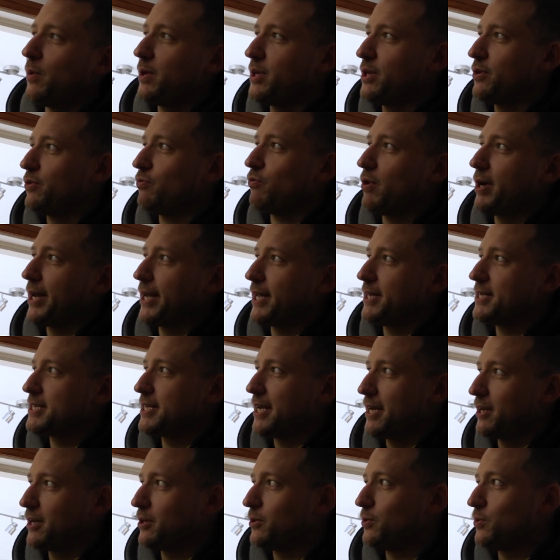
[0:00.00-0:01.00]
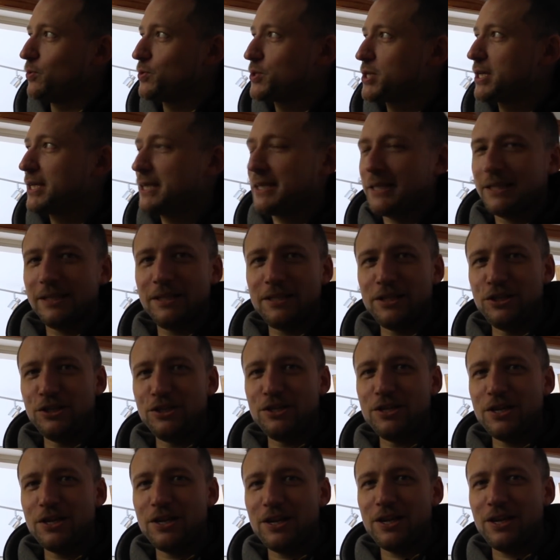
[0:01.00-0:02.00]
When you're running in singles,
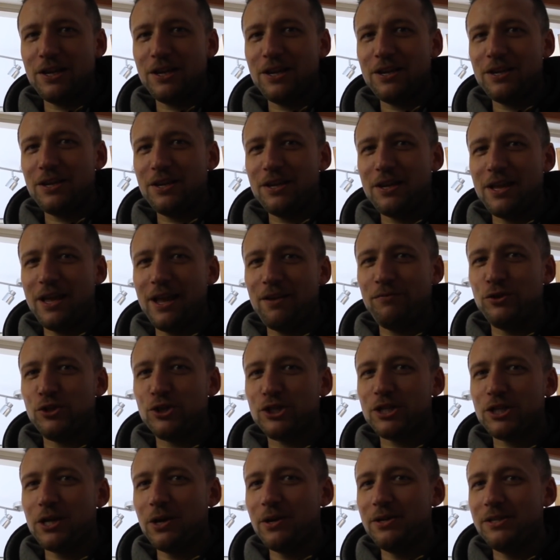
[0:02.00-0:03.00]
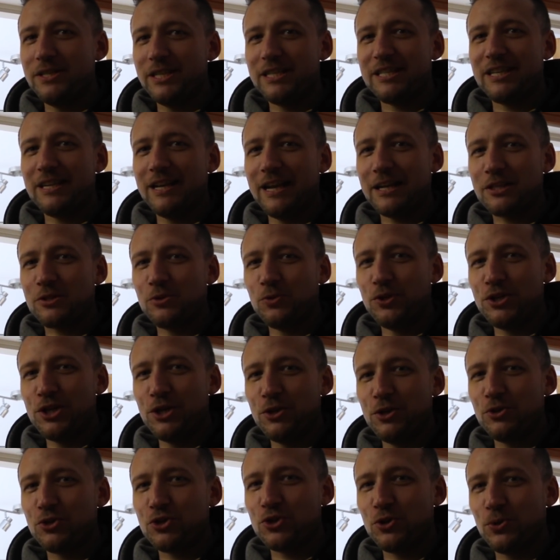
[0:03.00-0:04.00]
if you just go and disconnect all
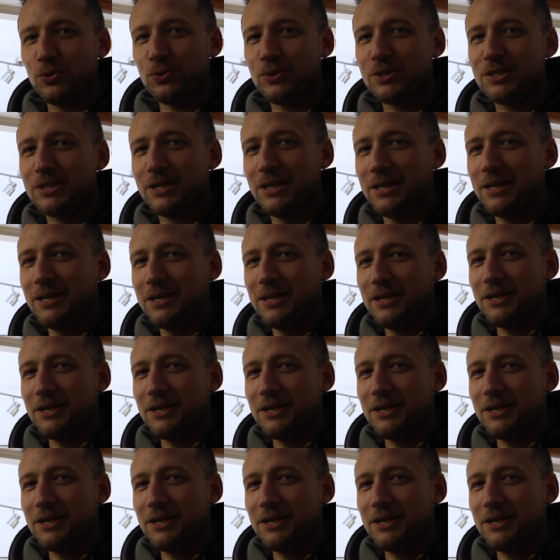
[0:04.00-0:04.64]
the neutrals,